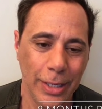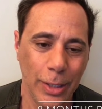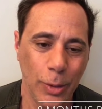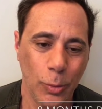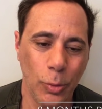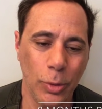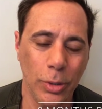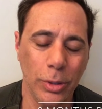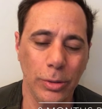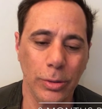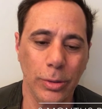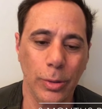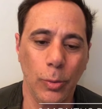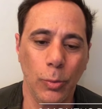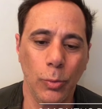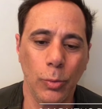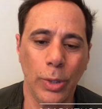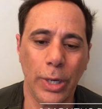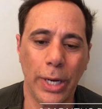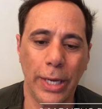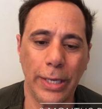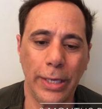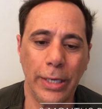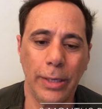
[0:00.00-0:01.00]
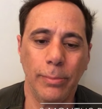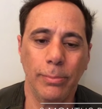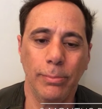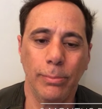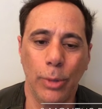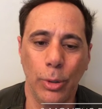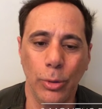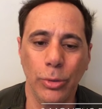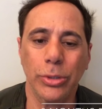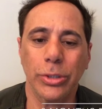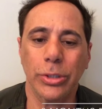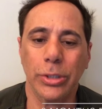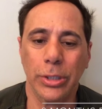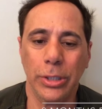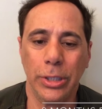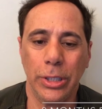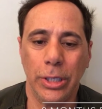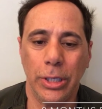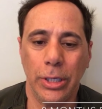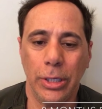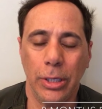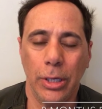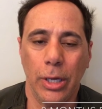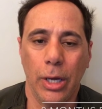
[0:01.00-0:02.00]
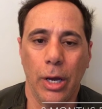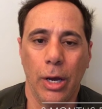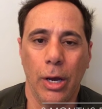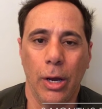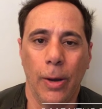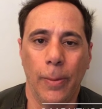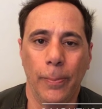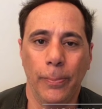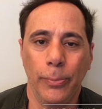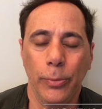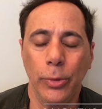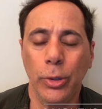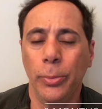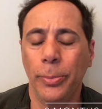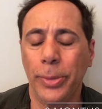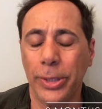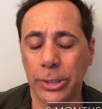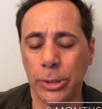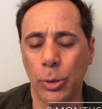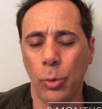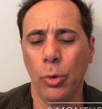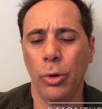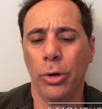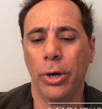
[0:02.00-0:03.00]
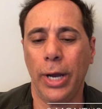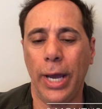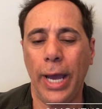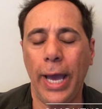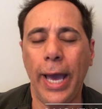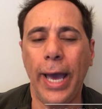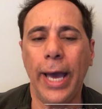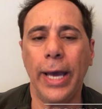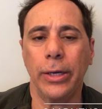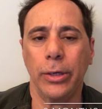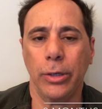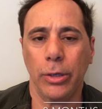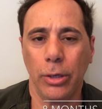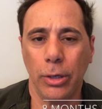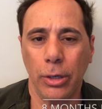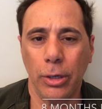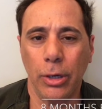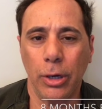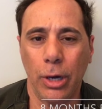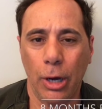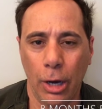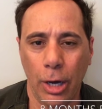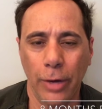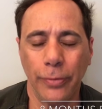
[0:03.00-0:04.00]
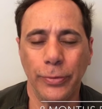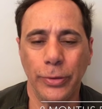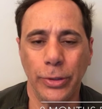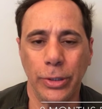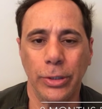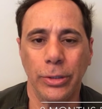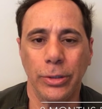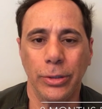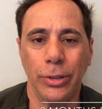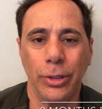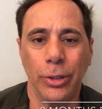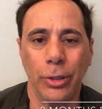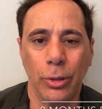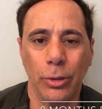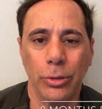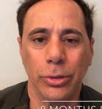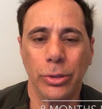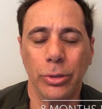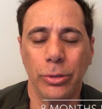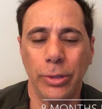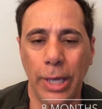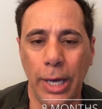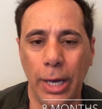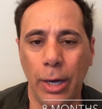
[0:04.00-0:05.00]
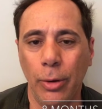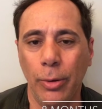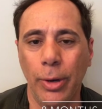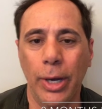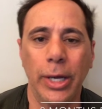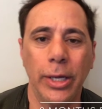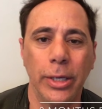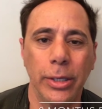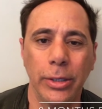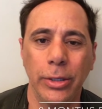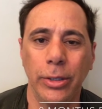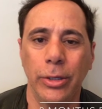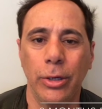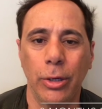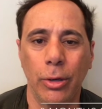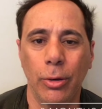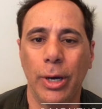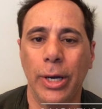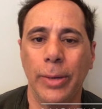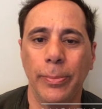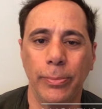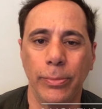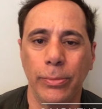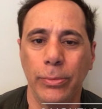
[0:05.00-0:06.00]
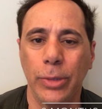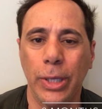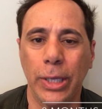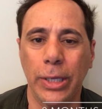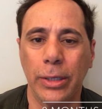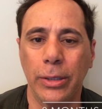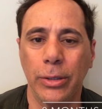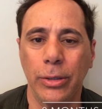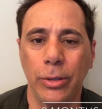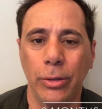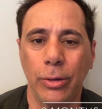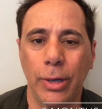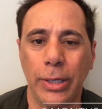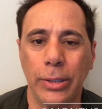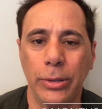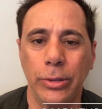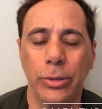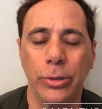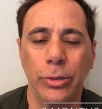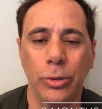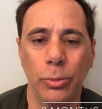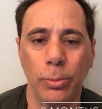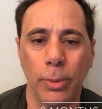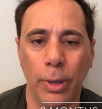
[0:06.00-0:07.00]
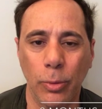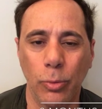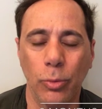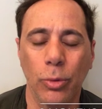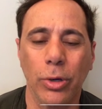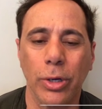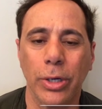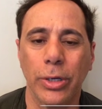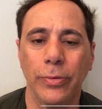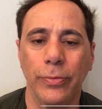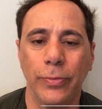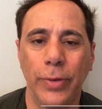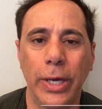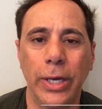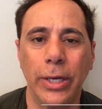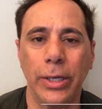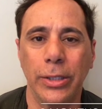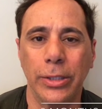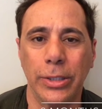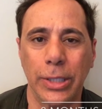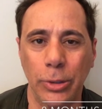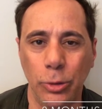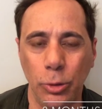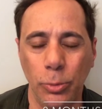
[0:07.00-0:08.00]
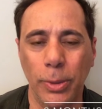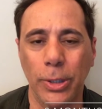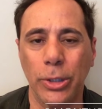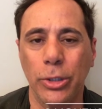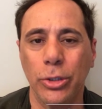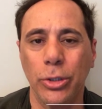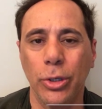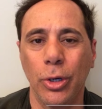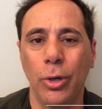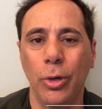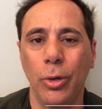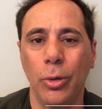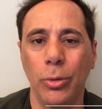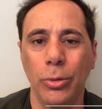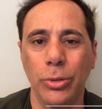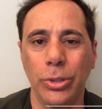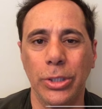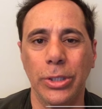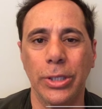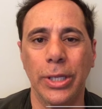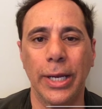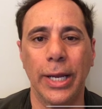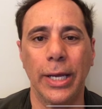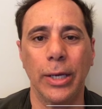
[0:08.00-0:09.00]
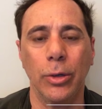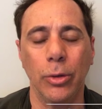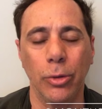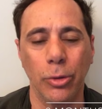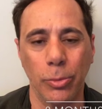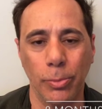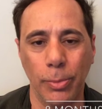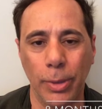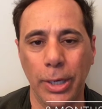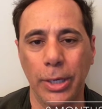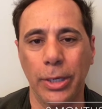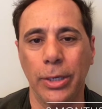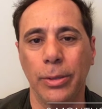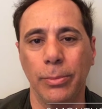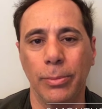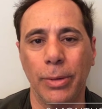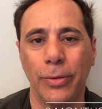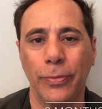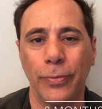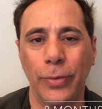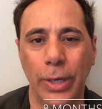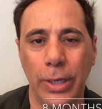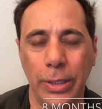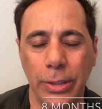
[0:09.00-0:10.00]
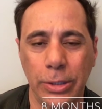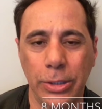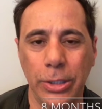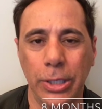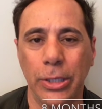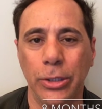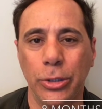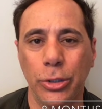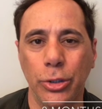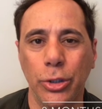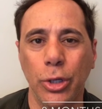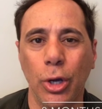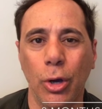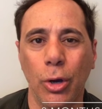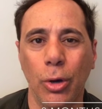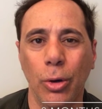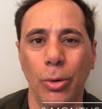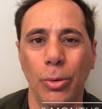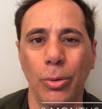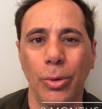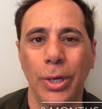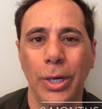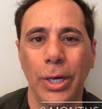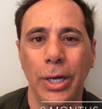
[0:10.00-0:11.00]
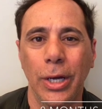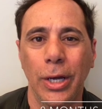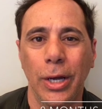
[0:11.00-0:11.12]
Well, what I get mostly, because I wore a hat often, so now I'm like, I do my work in Vegas, I do my shows, and then I go to my fiance's show